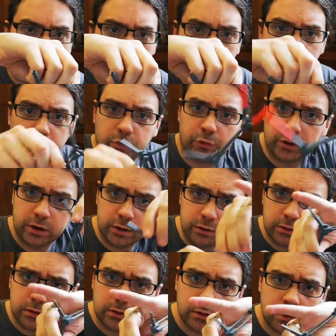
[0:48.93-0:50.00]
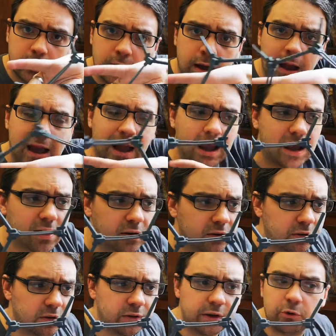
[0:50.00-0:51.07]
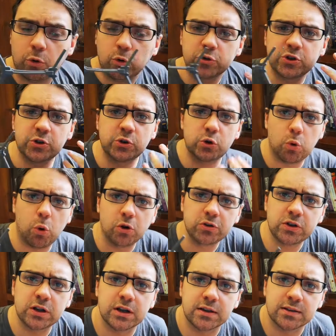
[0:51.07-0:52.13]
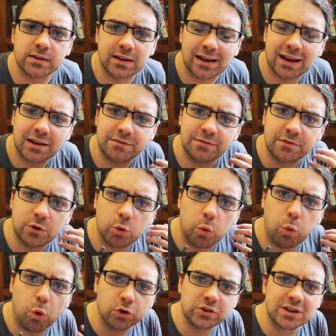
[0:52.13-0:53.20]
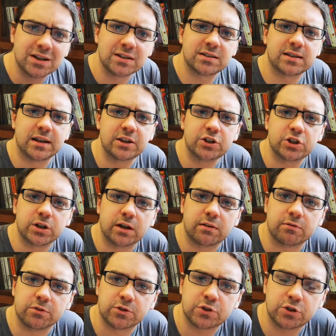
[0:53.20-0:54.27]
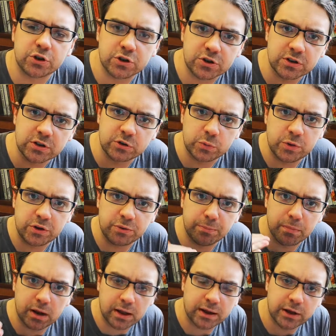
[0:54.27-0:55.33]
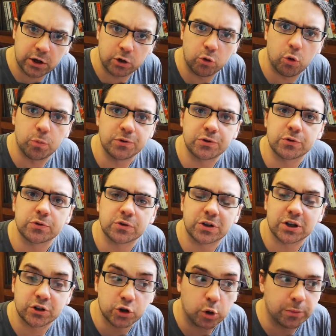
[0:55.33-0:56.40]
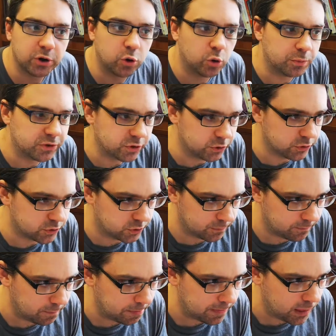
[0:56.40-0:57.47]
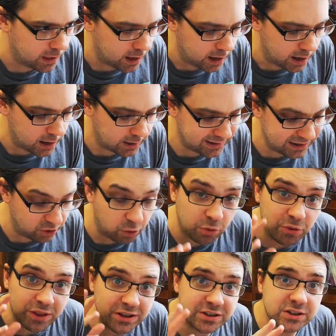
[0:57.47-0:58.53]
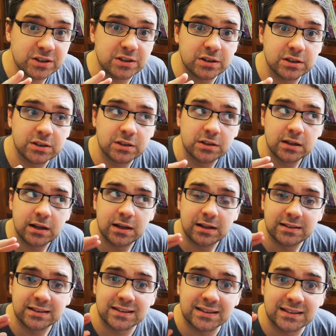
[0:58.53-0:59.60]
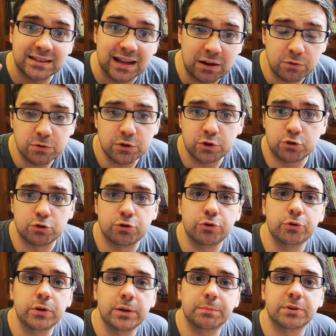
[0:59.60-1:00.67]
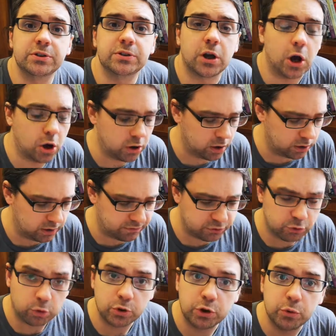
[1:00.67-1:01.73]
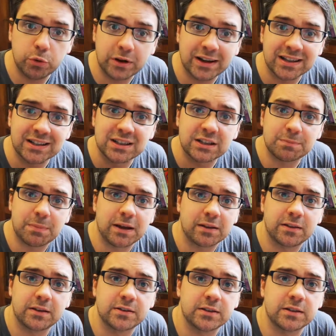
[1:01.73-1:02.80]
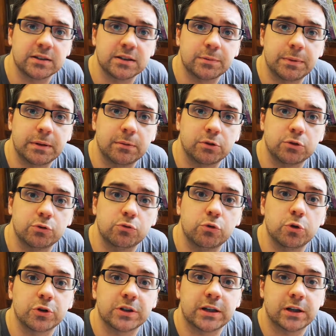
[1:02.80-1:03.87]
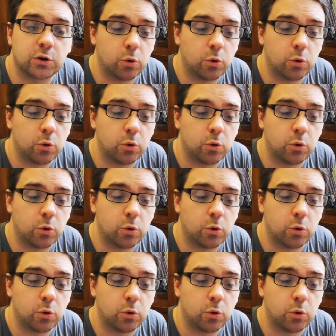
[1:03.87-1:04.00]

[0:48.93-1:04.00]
and three. And they're also quantized. They have quantized energy levels, just as with molecular orbitals and atomic orbitals. Uh, now, this sounds truly bizarre. After all, you would expect these things to be able to rotate